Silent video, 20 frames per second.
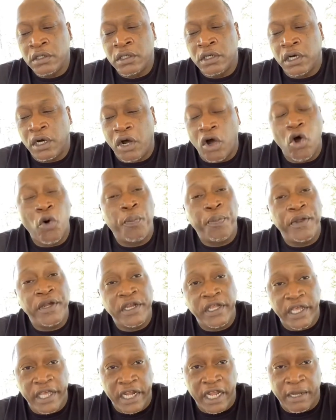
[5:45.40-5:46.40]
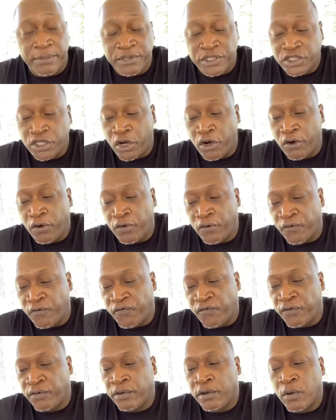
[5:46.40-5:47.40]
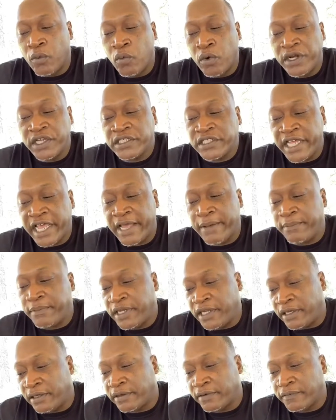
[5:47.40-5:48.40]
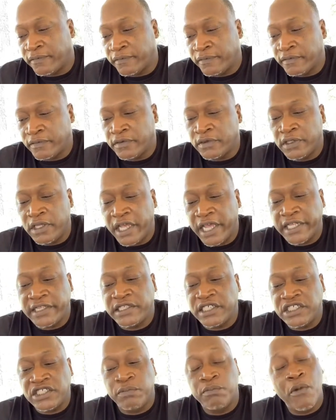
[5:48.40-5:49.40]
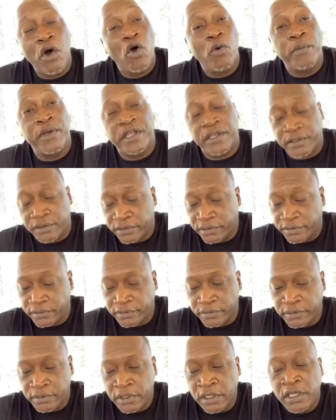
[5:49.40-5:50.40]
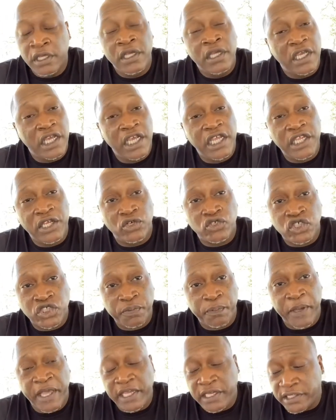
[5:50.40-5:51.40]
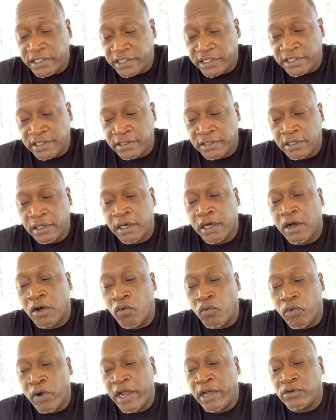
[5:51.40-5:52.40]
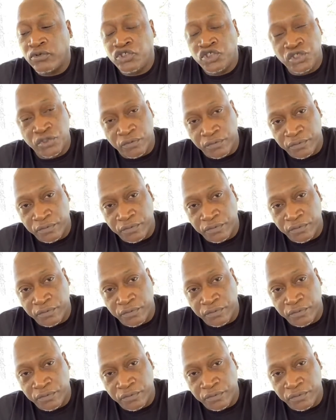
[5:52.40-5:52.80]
Open and observe what is happening at this moment in your space around you.